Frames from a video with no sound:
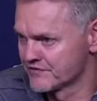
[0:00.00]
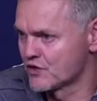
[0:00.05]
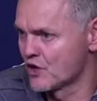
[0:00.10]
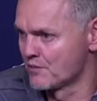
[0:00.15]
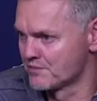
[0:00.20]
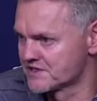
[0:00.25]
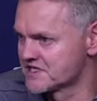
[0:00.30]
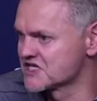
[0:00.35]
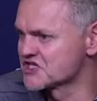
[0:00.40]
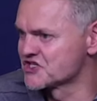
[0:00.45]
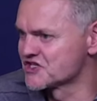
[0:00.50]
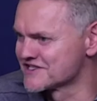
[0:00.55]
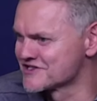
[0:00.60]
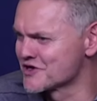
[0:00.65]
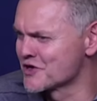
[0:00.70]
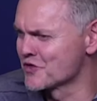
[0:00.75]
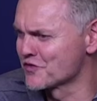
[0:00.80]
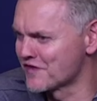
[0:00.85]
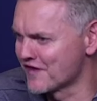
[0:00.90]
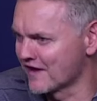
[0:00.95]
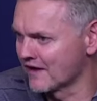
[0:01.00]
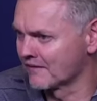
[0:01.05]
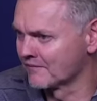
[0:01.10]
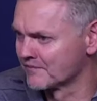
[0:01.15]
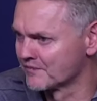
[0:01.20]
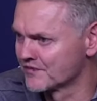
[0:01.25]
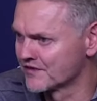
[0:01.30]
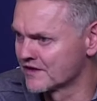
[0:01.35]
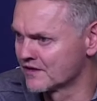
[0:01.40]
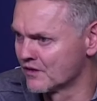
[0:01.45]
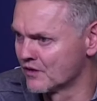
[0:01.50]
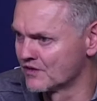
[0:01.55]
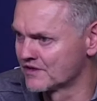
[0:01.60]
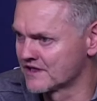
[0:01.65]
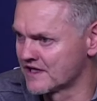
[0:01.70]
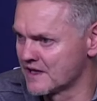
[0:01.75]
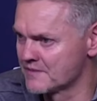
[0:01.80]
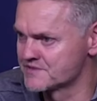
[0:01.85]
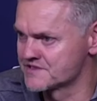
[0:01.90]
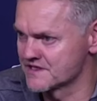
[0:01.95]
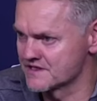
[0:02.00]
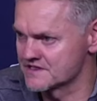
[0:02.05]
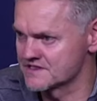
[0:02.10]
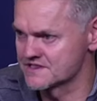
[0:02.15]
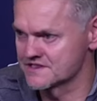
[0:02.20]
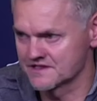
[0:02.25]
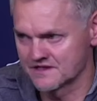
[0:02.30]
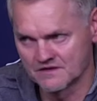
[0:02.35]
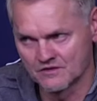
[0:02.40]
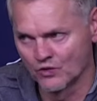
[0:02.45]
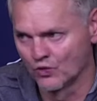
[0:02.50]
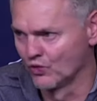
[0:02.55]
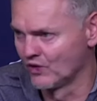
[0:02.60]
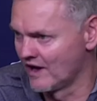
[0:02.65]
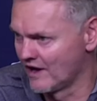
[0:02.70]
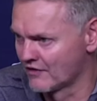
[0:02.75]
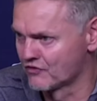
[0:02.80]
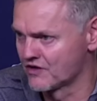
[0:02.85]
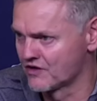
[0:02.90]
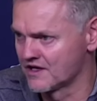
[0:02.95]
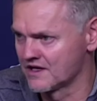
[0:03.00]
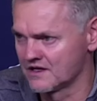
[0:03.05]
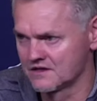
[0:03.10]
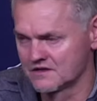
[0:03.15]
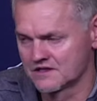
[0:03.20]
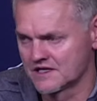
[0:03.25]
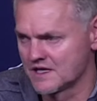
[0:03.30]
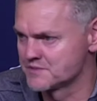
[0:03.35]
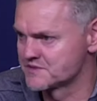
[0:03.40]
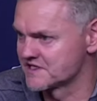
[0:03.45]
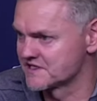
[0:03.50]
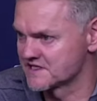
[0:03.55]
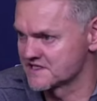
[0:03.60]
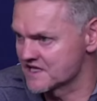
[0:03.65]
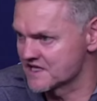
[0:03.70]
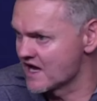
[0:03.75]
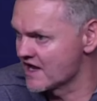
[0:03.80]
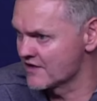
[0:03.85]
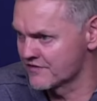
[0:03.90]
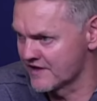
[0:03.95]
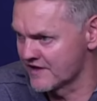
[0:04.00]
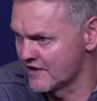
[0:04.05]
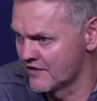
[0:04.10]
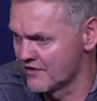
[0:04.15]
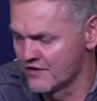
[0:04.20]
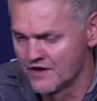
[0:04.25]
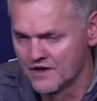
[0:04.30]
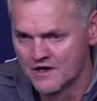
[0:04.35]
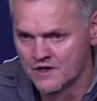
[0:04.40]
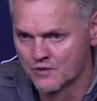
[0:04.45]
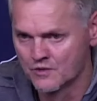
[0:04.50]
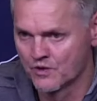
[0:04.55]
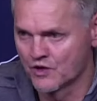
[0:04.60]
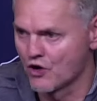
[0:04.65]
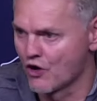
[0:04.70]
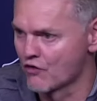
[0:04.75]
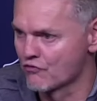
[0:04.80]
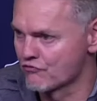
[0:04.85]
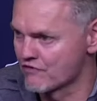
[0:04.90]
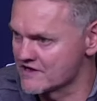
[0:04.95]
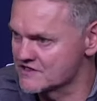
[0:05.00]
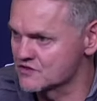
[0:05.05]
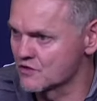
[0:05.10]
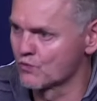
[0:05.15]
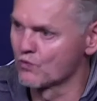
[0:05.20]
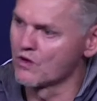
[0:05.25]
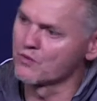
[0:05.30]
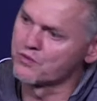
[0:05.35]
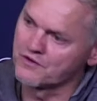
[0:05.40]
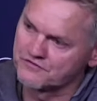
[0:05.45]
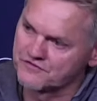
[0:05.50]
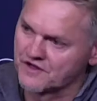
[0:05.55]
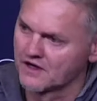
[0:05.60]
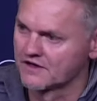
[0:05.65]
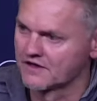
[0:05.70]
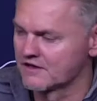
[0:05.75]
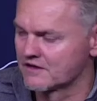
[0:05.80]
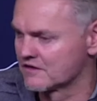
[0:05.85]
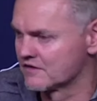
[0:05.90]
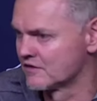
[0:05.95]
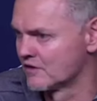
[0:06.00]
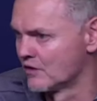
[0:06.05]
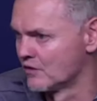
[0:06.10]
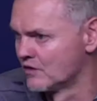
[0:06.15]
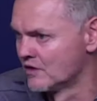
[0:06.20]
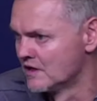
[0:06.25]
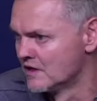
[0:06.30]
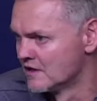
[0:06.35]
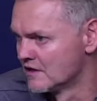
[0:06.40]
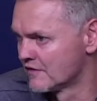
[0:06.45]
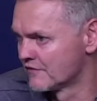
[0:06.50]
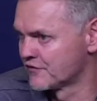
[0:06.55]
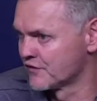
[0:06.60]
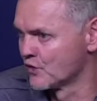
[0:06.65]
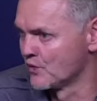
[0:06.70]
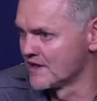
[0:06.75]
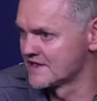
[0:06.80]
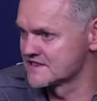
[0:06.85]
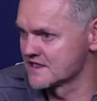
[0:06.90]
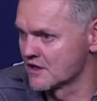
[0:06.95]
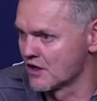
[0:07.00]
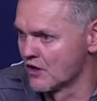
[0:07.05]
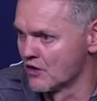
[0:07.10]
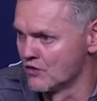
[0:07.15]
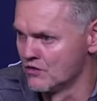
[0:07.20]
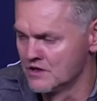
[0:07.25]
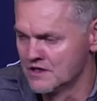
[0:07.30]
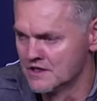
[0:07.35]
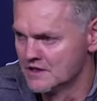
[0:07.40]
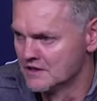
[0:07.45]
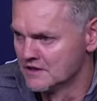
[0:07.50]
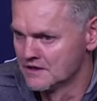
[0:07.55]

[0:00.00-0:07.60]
Competition is a good thing. You know, it keeps us all hungry, keeps the desire there. We can't rest on what we've done, you know, a few weeks ago.